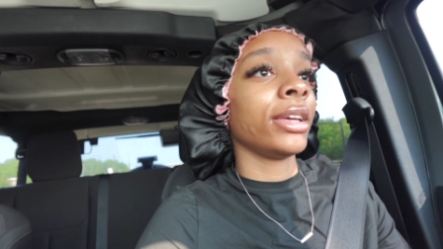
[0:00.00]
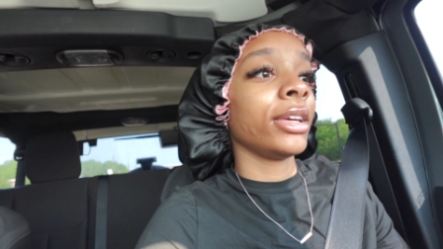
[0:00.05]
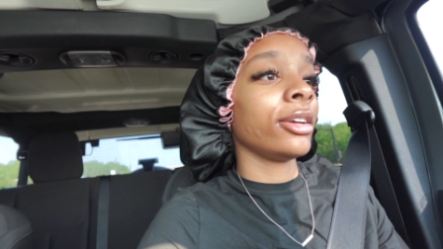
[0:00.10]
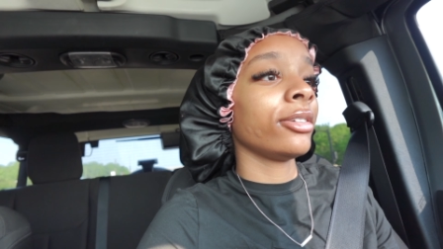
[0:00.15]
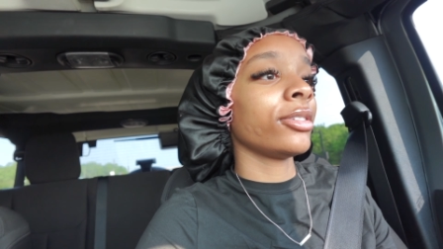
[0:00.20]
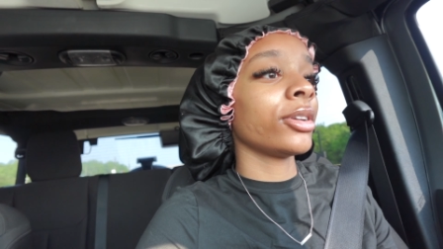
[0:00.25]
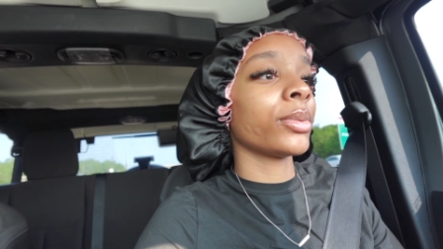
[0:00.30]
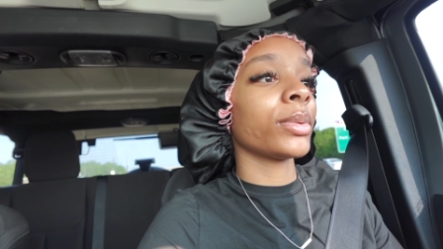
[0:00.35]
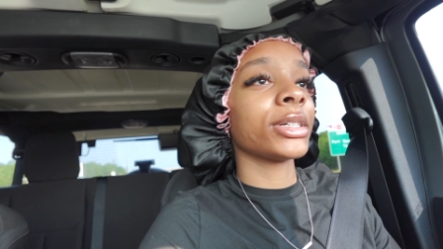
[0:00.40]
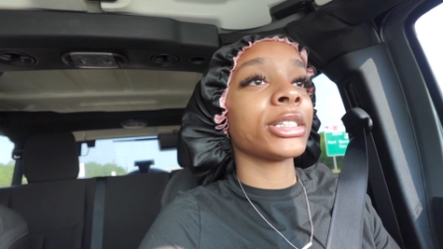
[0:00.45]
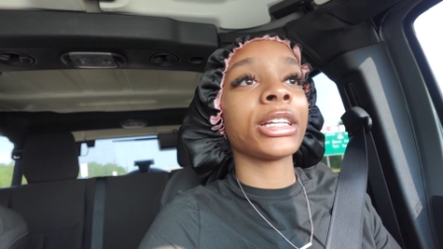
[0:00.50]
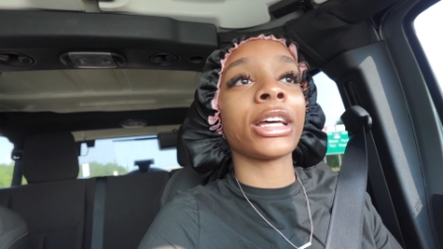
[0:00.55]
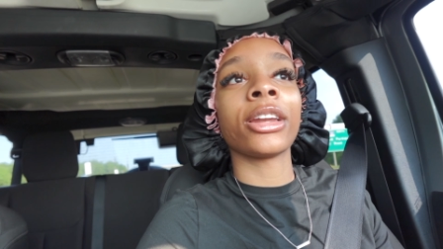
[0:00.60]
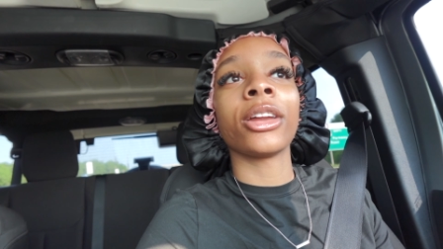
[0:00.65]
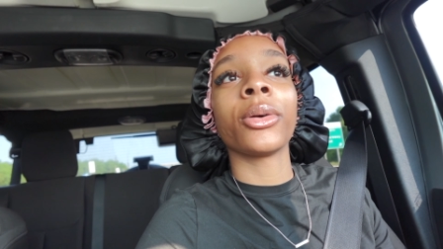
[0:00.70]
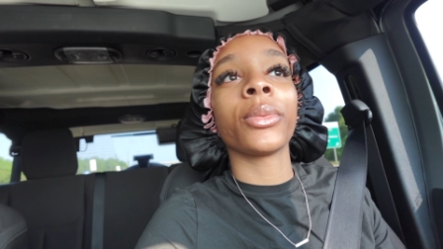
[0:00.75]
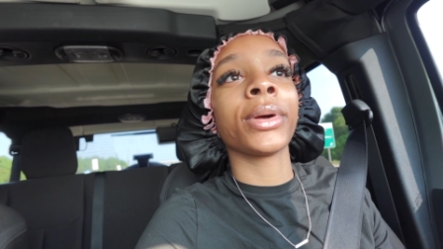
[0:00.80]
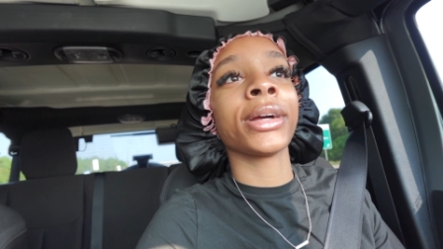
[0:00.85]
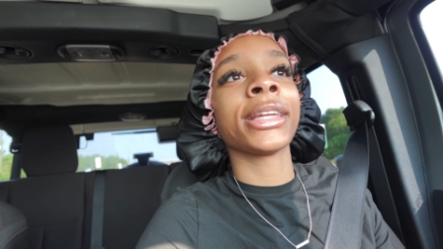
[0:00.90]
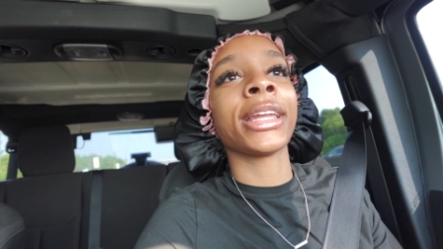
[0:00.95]
Even the ones I
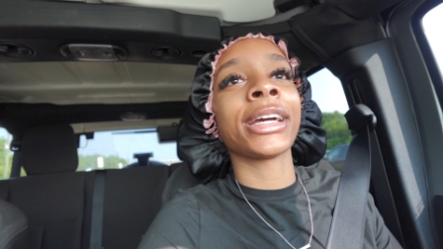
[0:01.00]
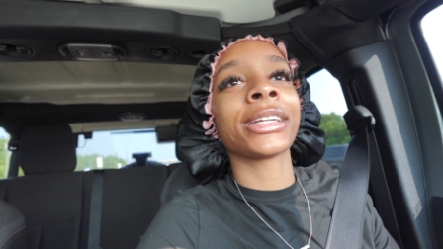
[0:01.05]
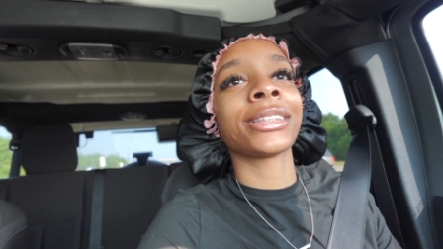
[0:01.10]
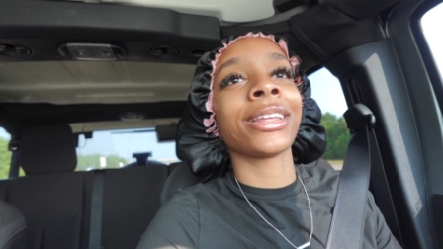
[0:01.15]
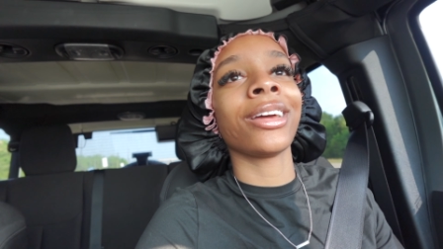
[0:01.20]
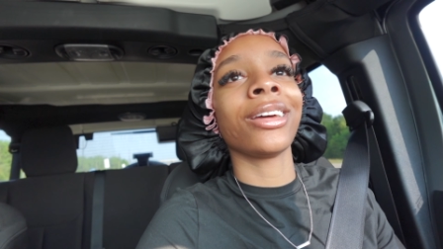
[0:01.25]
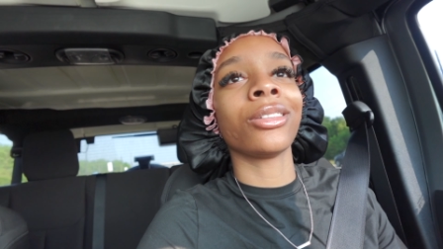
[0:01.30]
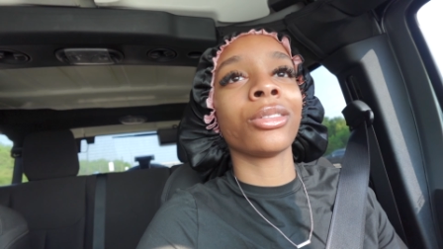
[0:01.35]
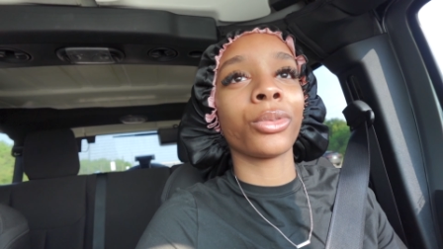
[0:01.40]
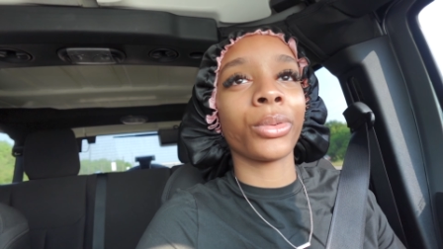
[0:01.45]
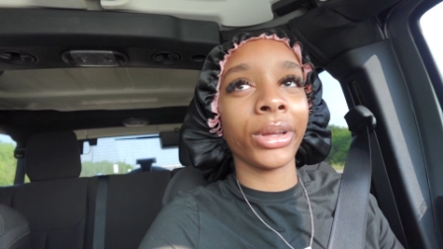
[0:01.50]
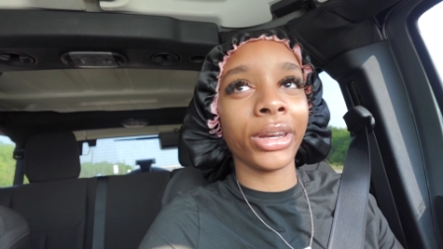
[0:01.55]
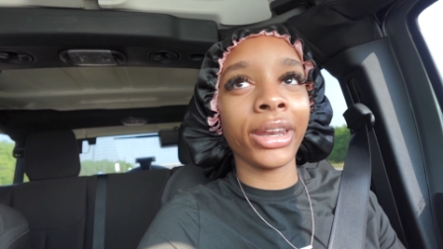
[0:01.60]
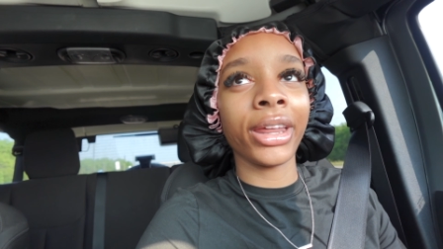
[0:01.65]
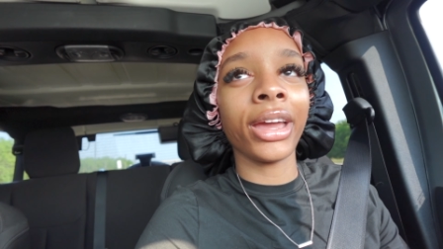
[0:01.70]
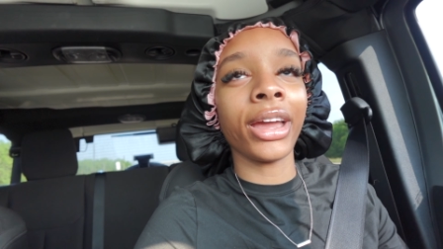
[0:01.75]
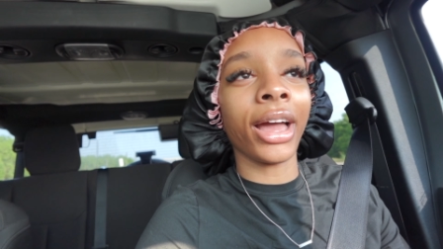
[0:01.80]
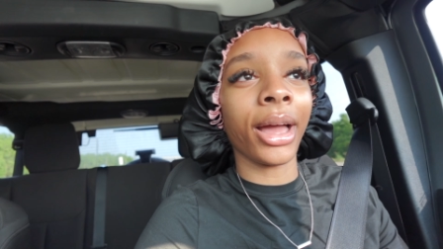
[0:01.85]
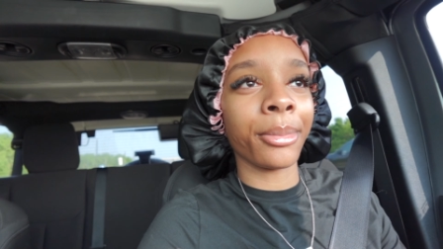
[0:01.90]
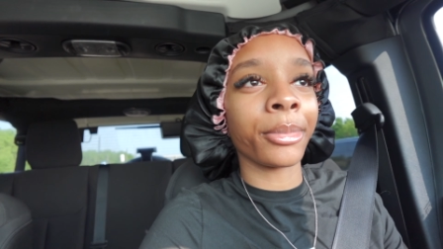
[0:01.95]
don't wear like that, one
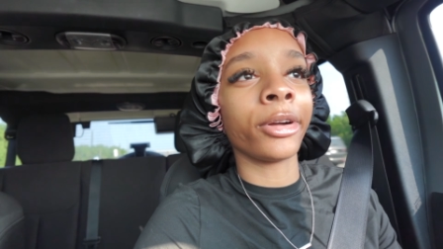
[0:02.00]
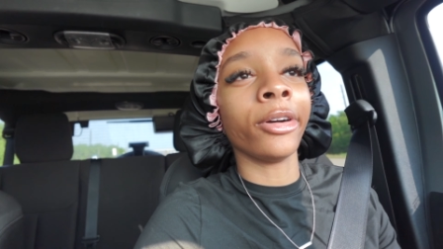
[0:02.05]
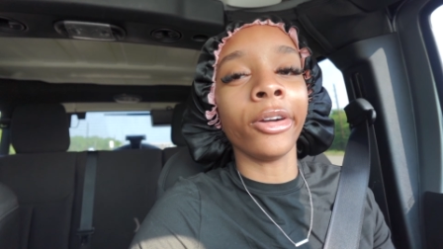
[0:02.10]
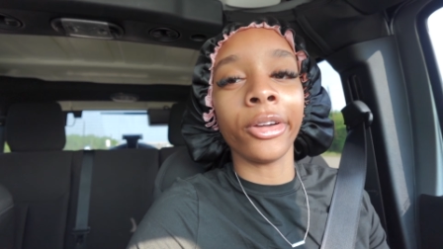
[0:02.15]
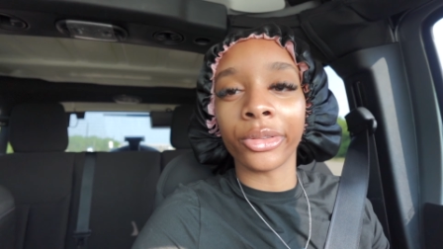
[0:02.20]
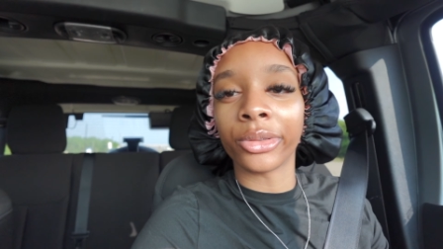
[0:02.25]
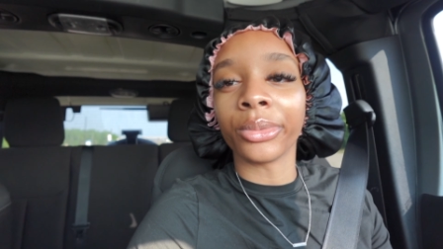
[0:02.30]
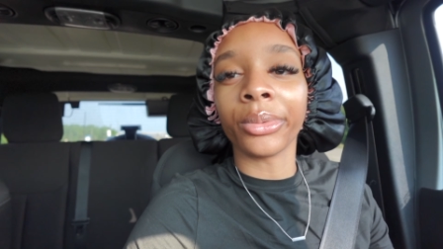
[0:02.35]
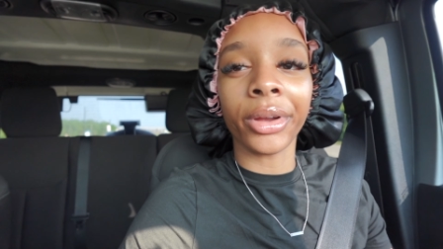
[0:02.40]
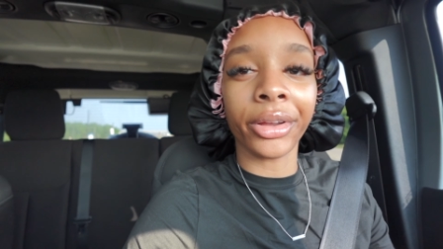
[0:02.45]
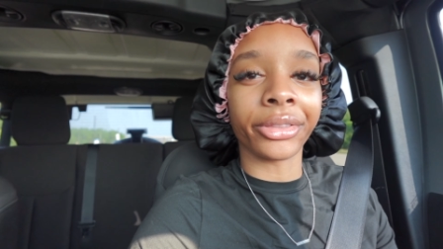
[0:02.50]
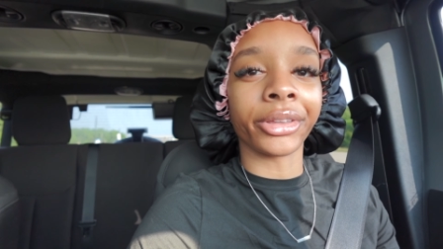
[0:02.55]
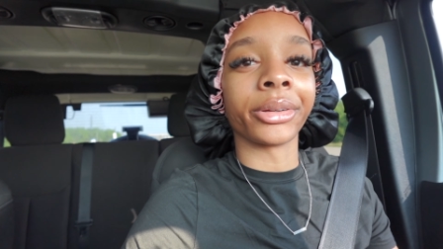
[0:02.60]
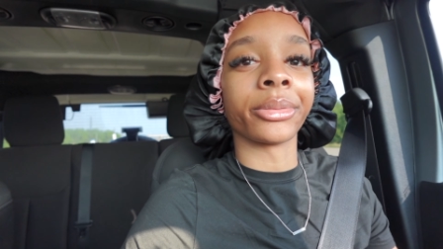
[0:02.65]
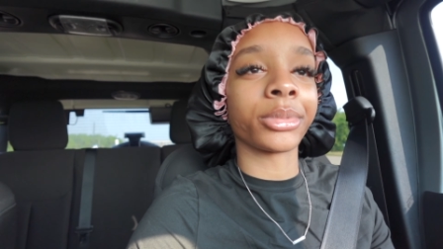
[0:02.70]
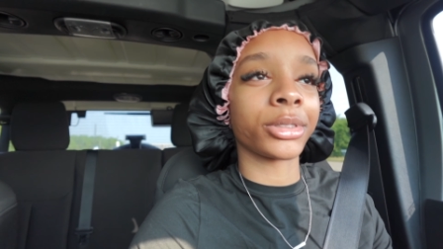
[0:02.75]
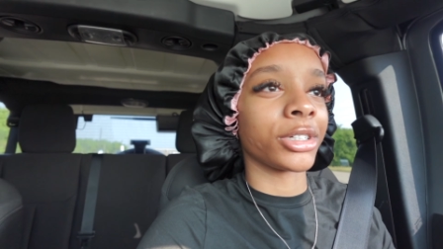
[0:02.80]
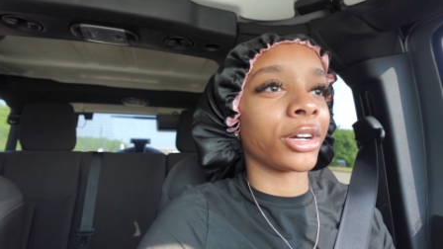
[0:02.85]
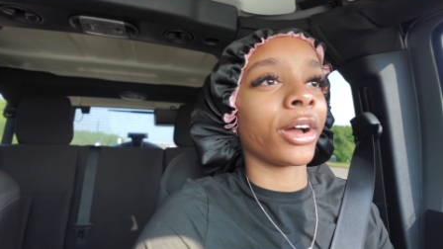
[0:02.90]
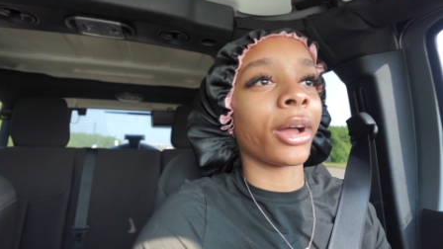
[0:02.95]
day I'm going to wear them.
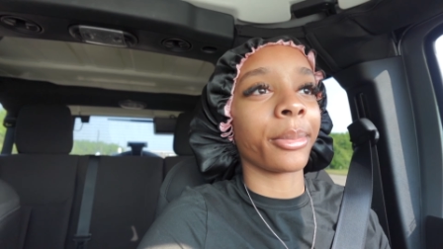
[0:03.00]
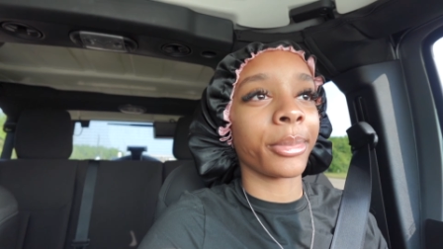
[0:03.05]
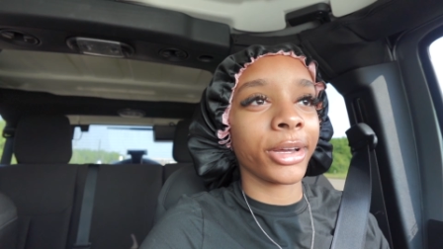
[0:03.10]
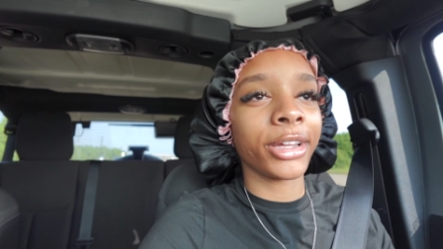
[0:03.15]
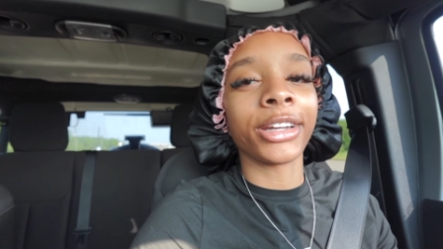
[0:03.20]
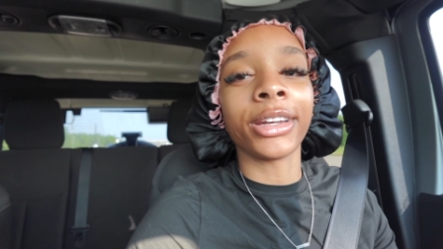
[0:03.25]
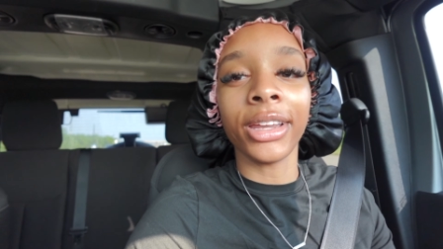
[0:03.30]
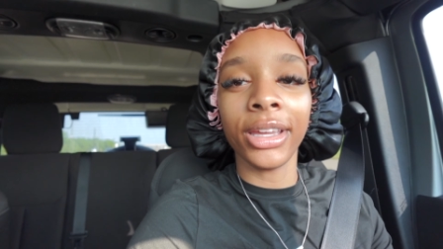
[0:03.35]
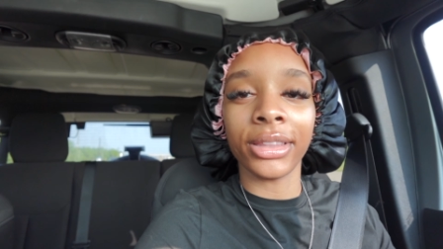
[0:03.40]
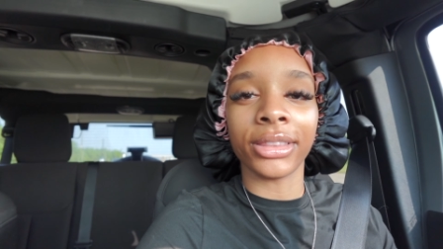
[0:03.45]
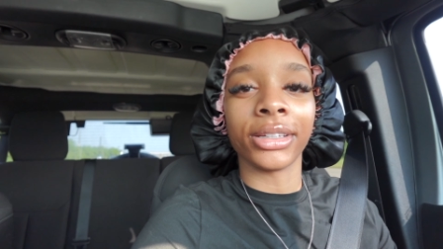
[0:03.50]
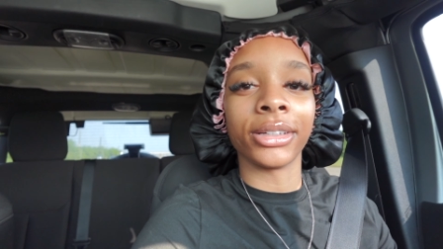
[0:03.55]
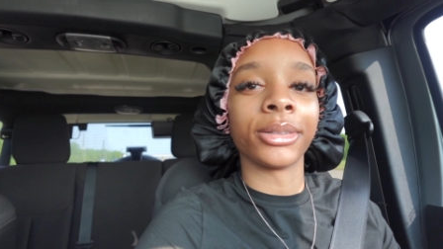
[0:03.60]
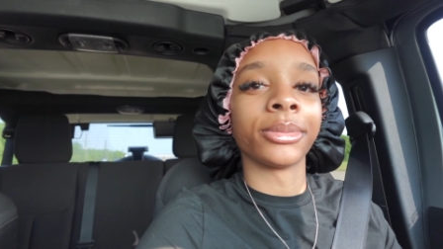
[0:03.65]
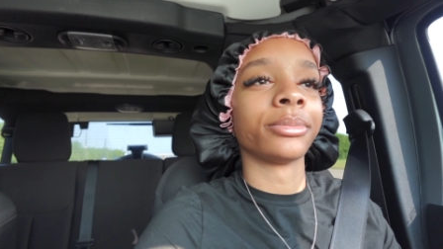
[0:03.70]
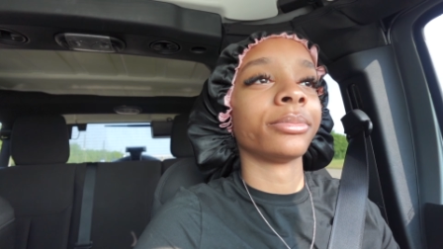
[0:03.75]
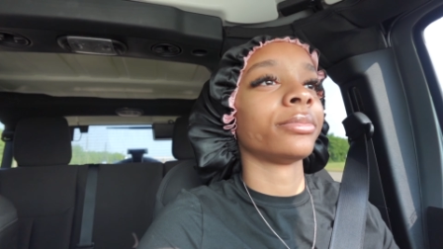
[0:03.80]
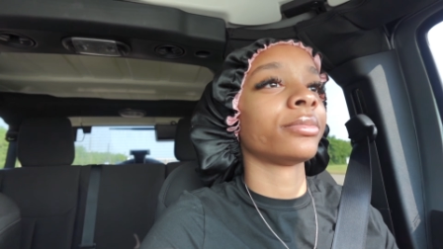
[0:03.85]
So I'm going to need them.